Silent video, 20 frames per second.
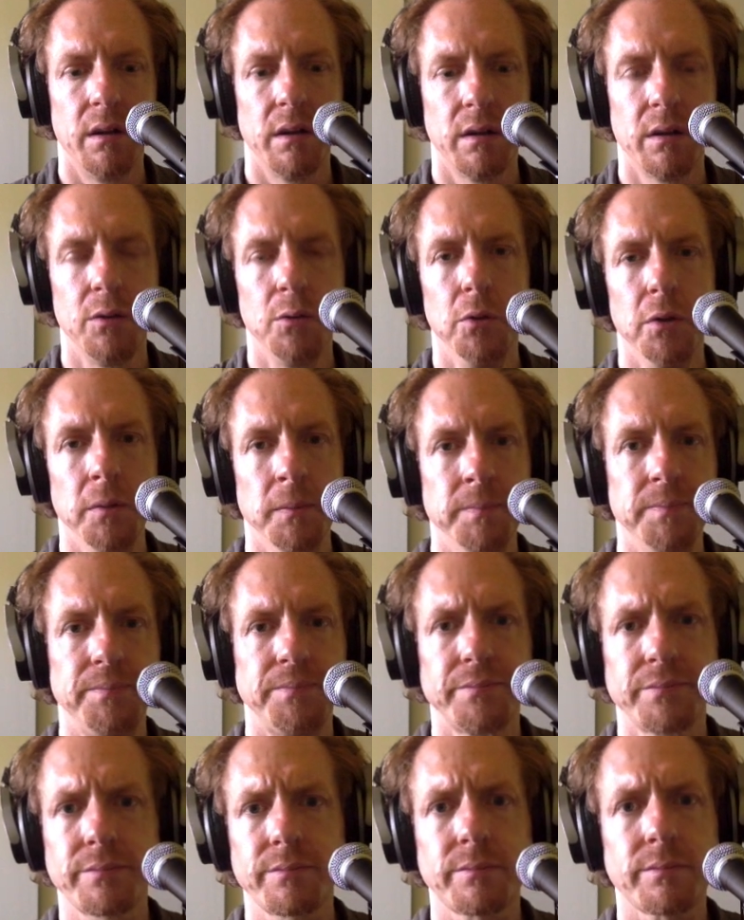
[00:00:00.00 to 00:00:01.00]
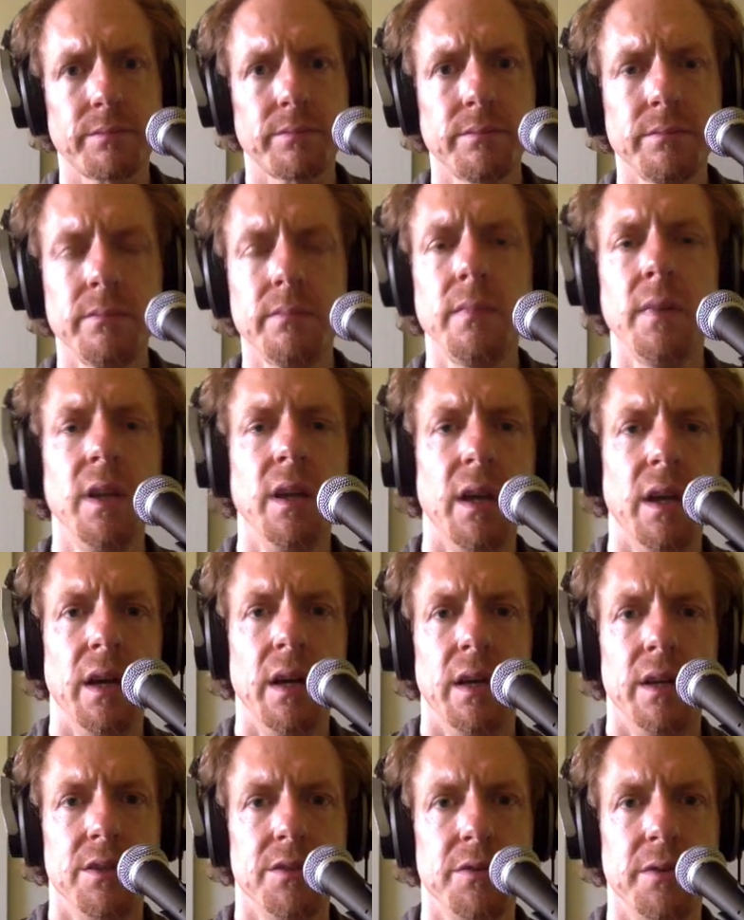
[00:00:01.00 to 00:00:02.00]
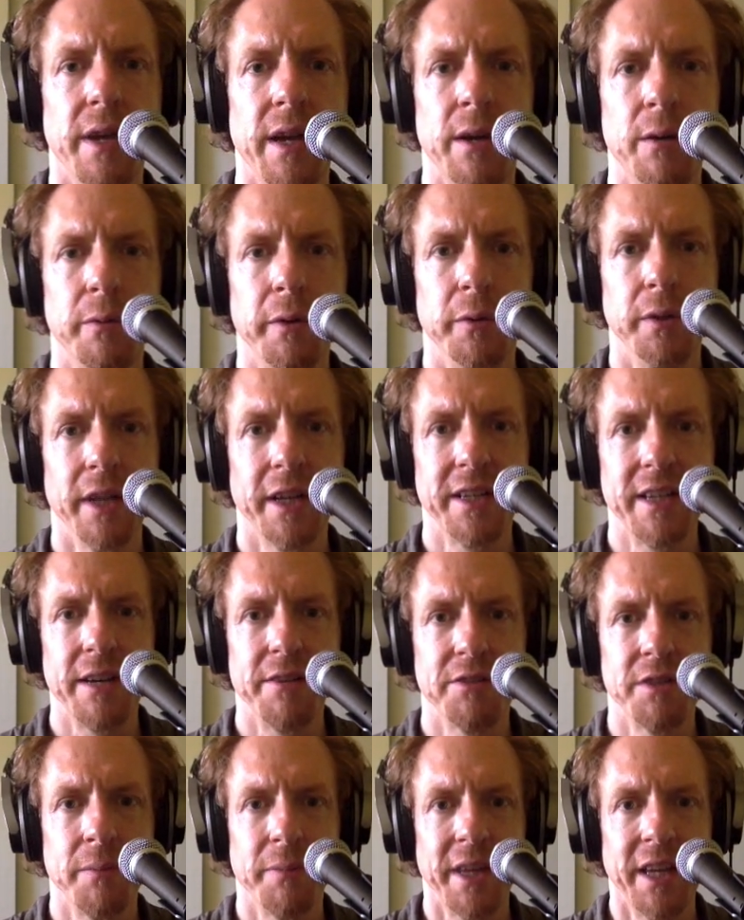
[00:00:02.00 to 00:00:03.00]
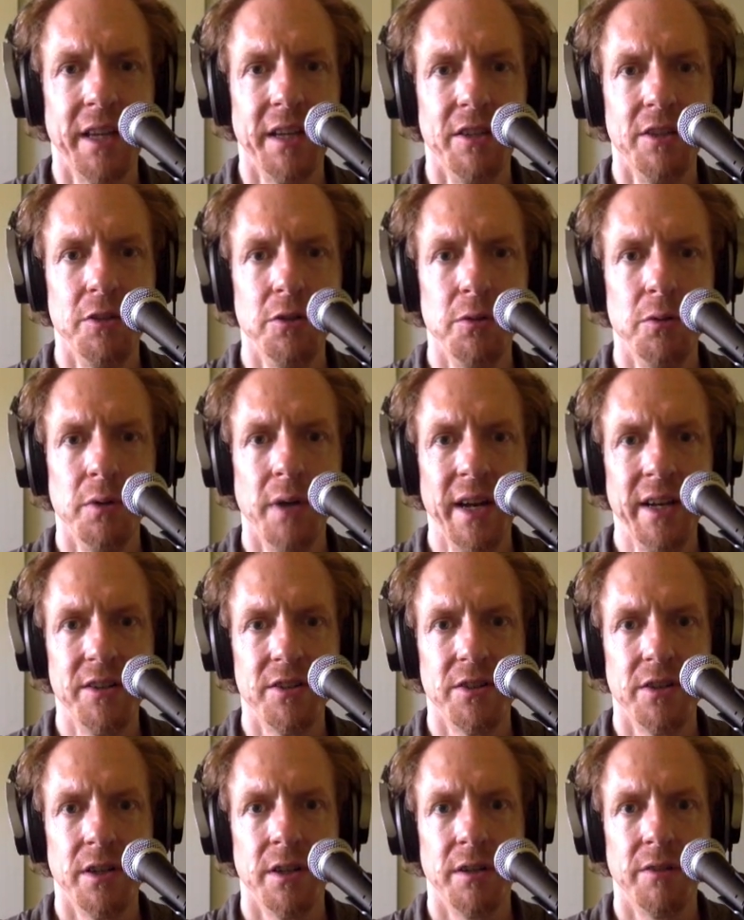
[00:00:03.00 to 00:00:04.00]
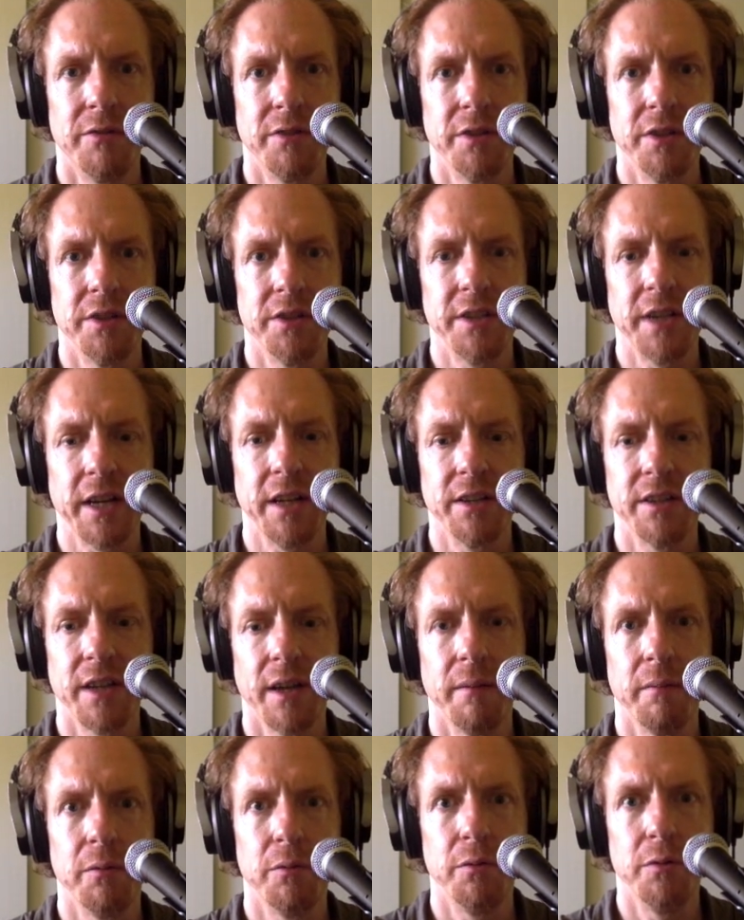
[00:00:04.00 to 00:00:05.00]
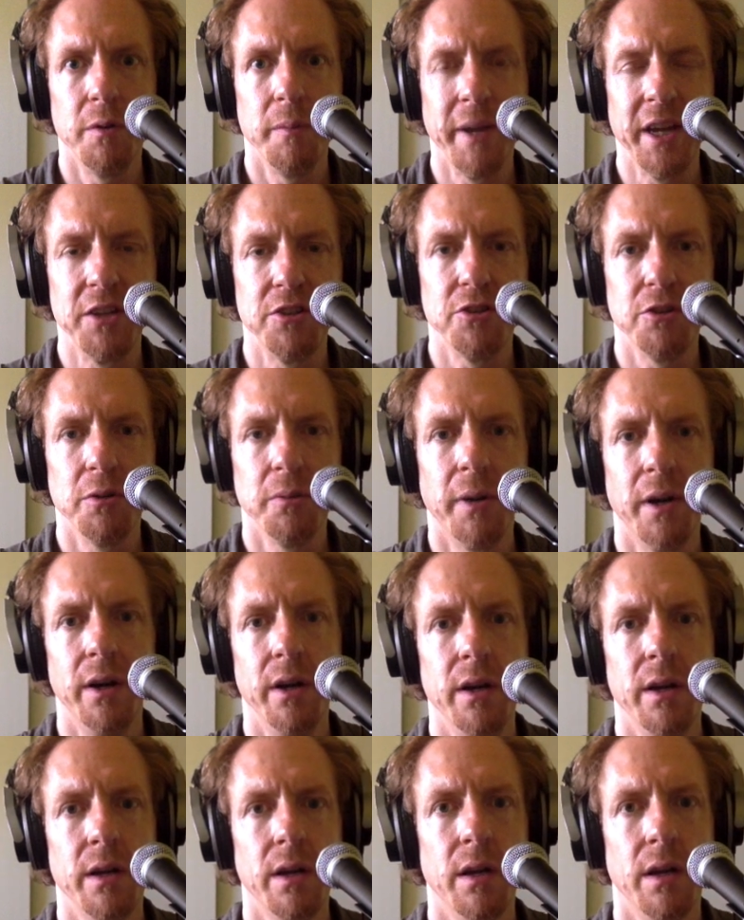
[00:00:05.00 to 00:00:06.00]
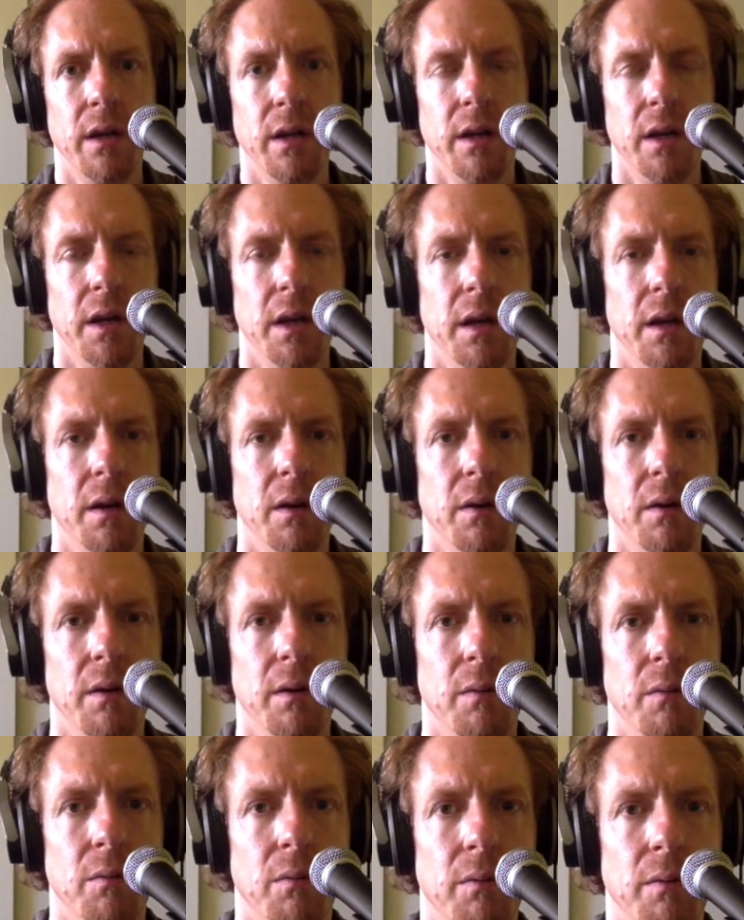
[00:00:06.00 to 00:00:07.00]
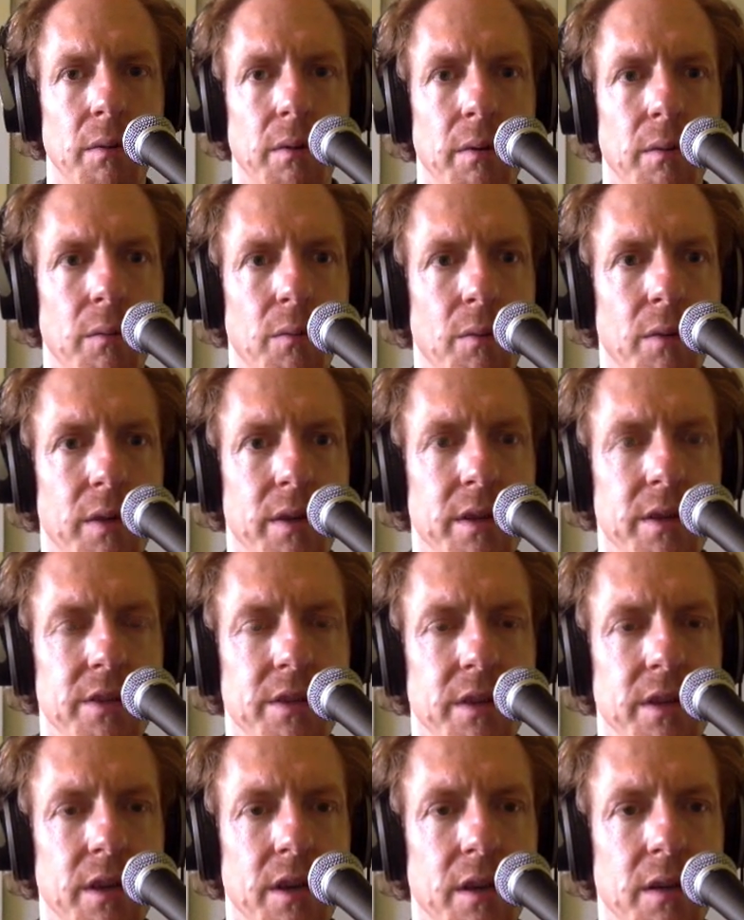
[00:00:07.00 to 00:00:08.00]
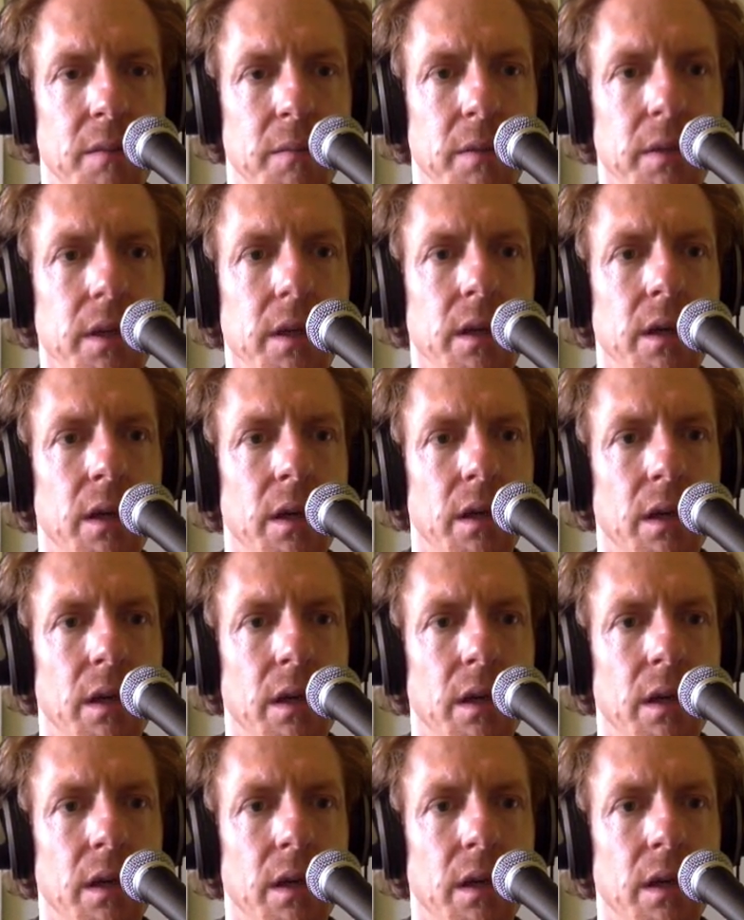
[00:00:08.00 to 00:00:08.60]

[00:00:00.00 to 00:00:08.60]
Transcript: Cool. So now we would like to have something new enter for this second time through the banjo part. What is it going to be?